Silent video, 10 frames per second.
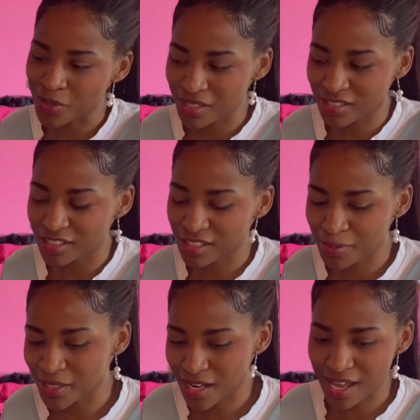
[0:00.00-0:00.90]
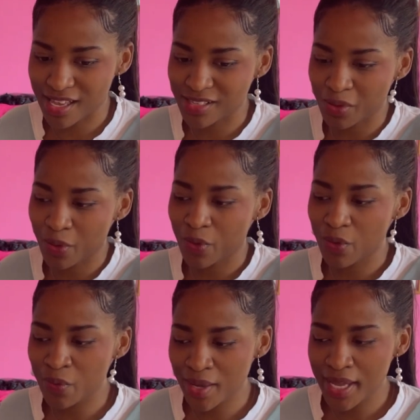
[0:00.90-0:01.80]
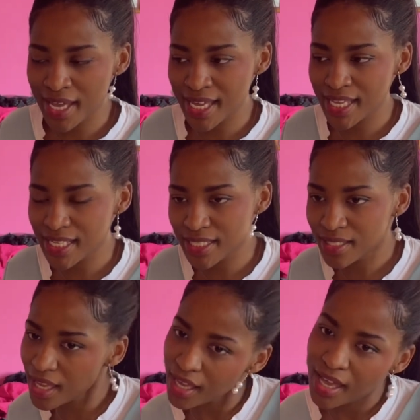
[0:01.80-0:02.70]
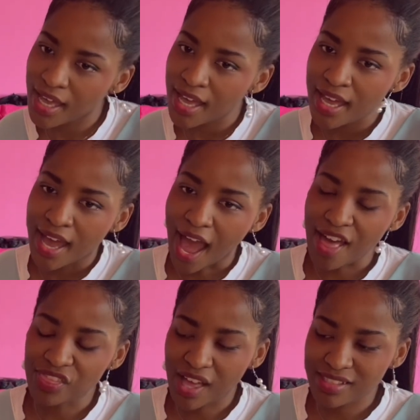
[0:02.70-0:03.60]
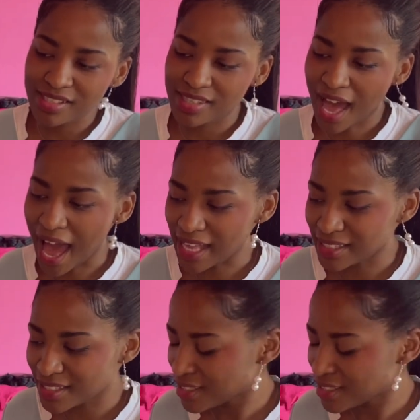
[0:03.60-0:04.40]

in the description as always. And that's that.